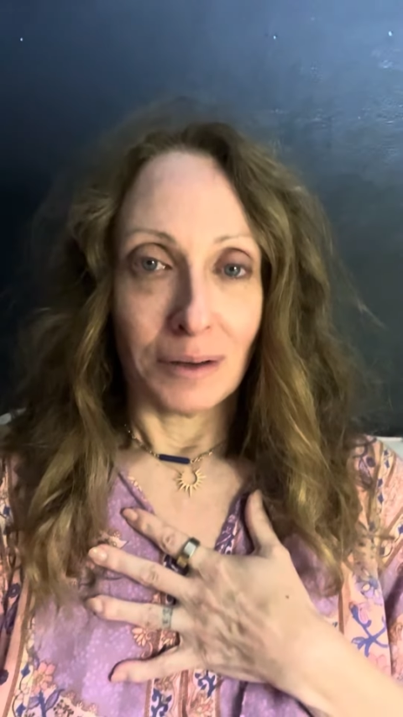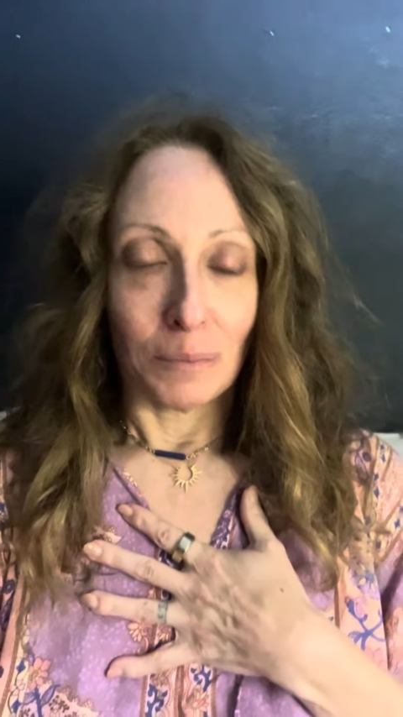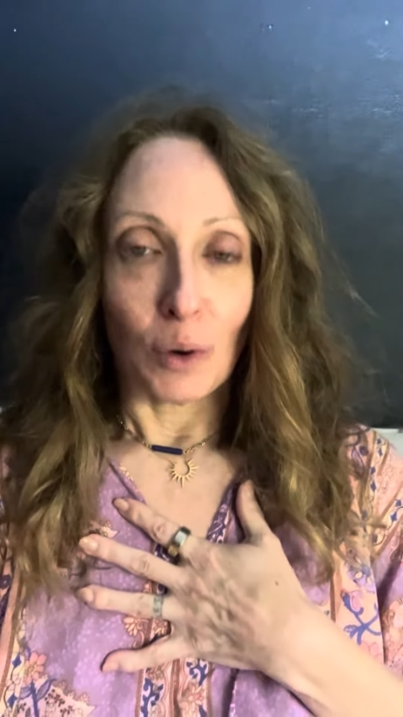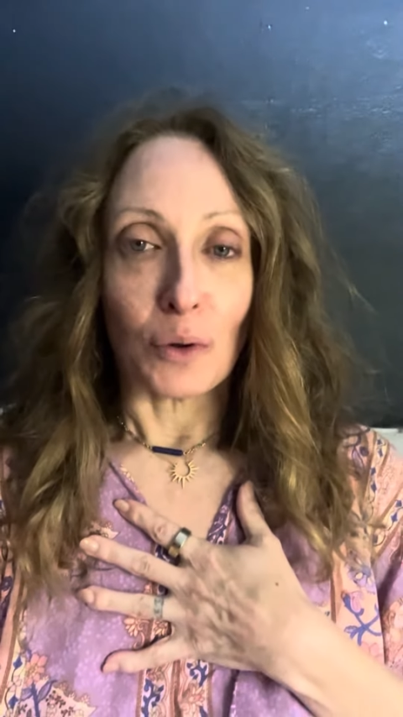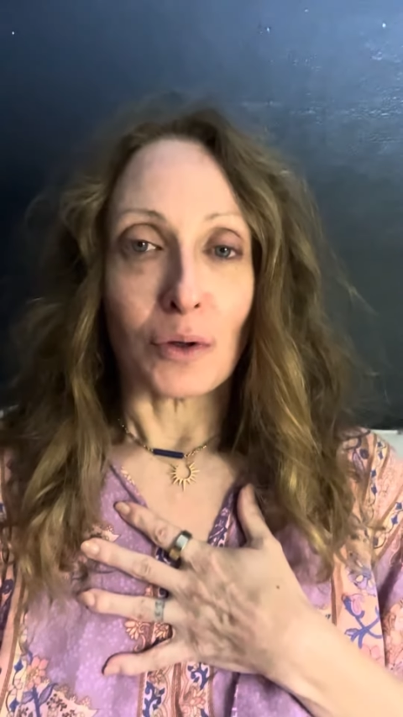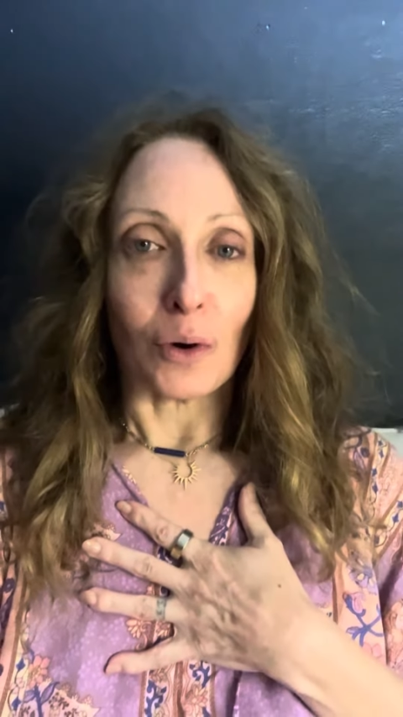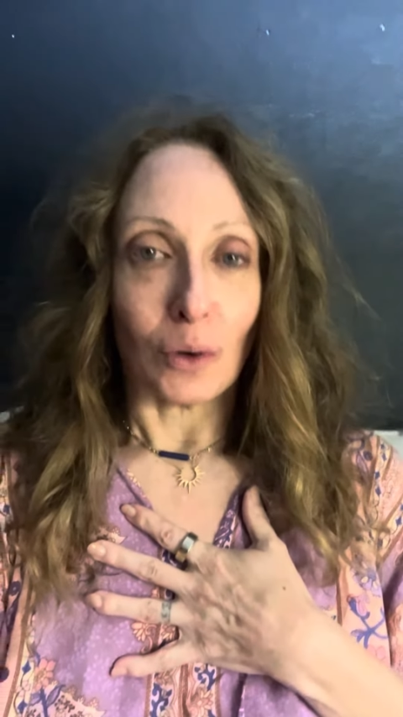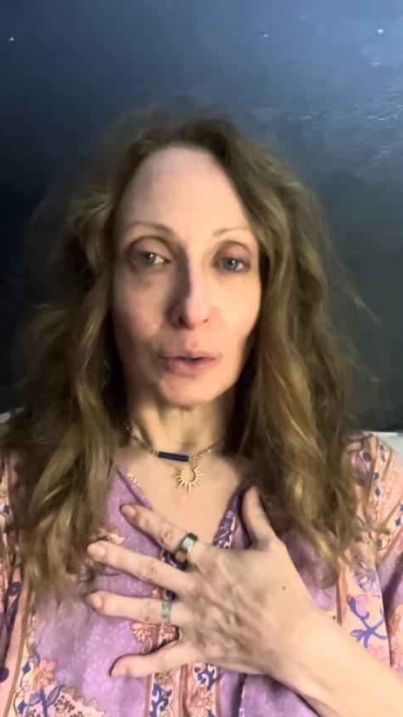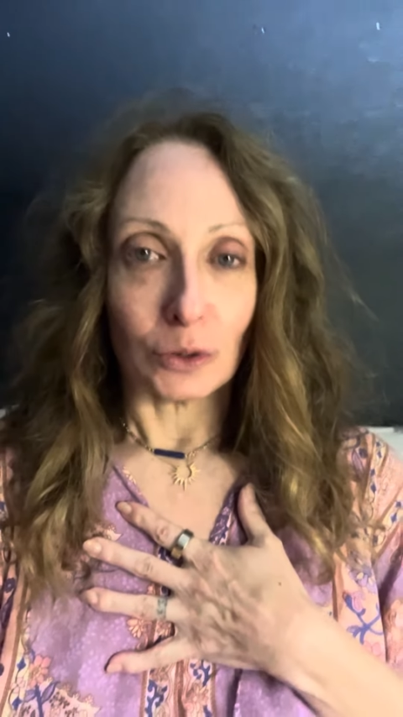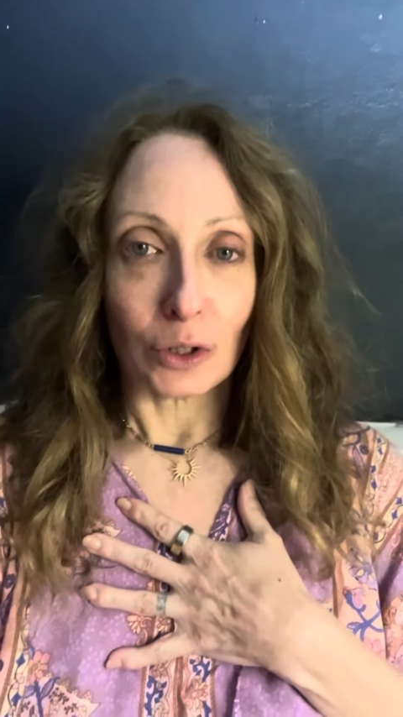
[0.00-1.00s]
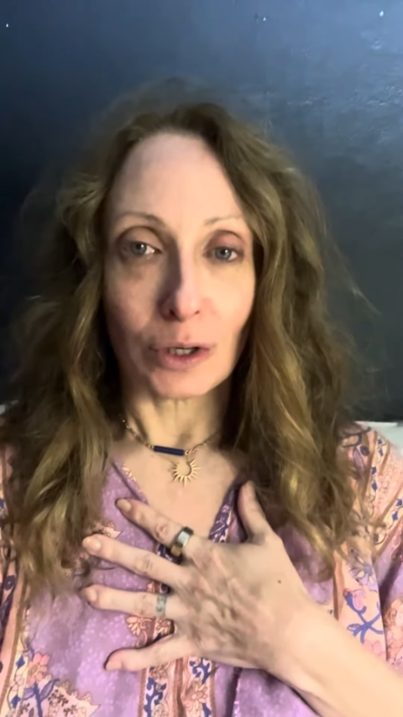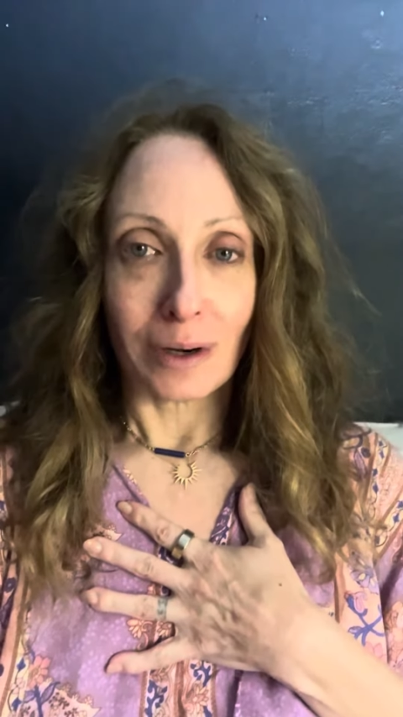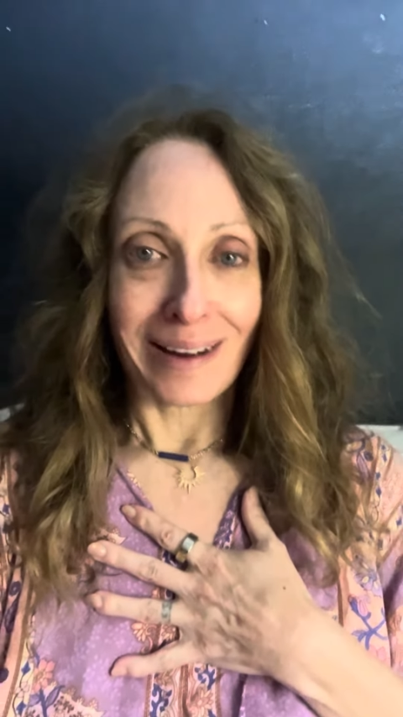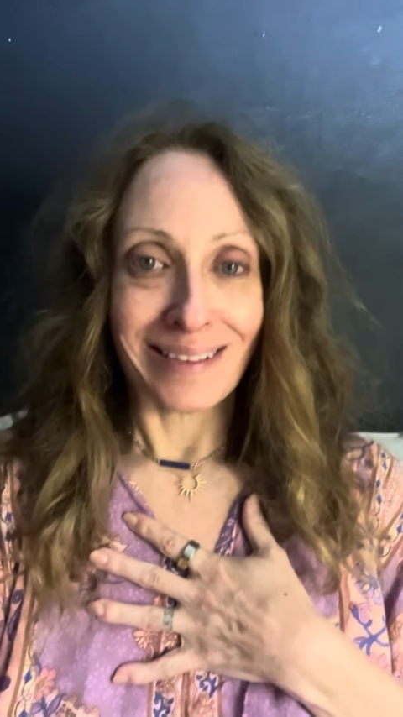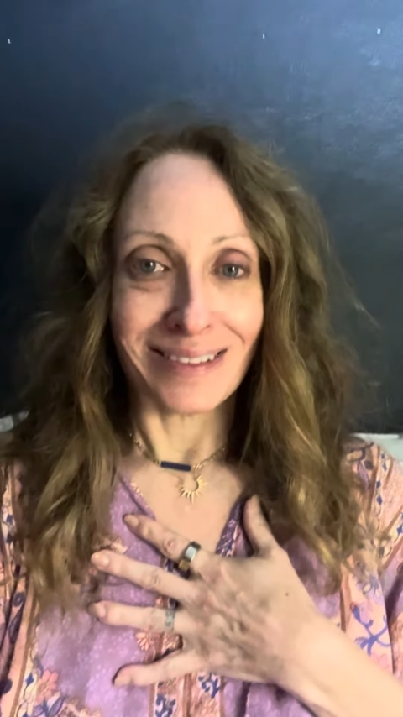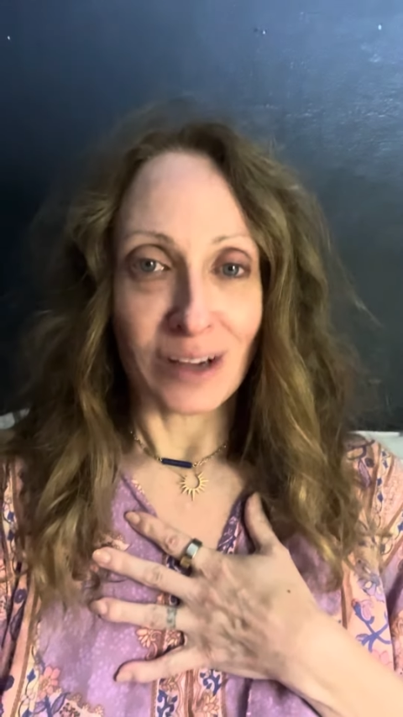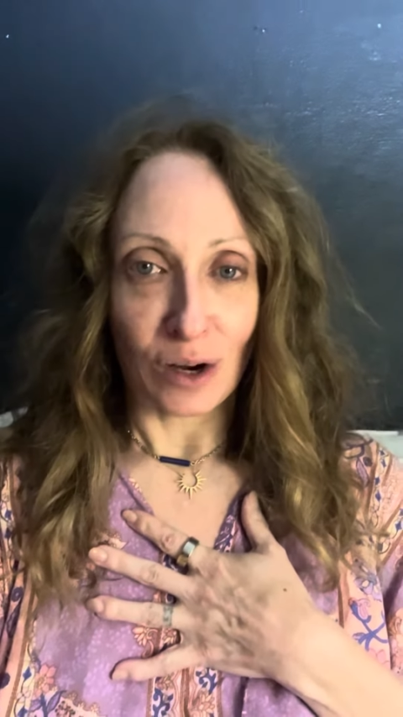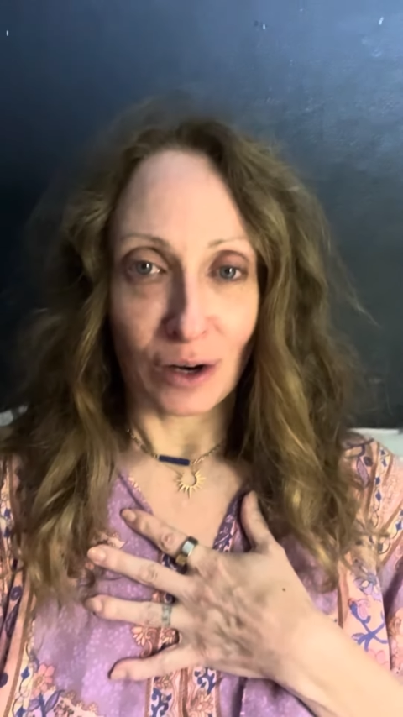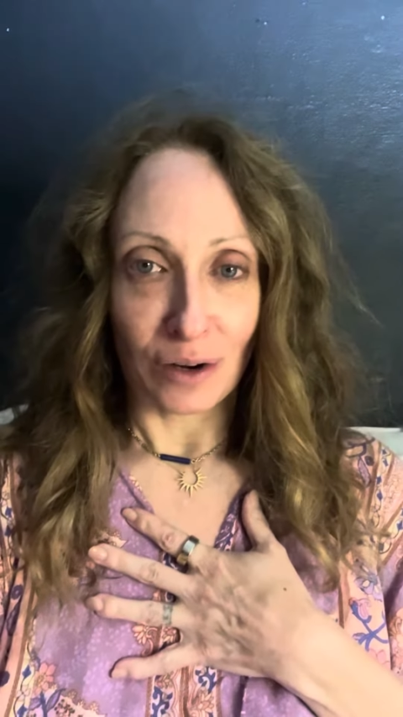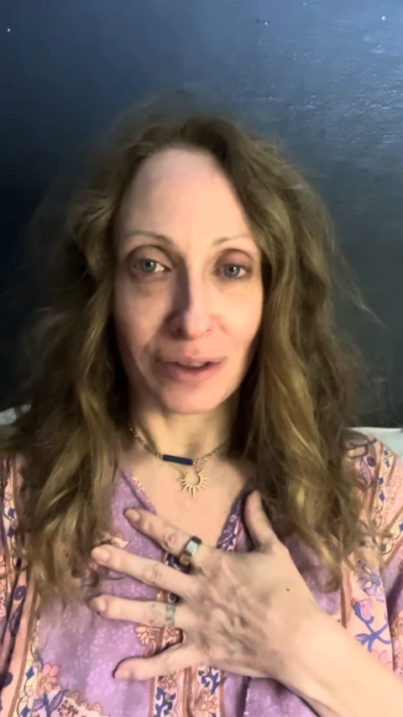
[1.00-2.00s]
both older and younger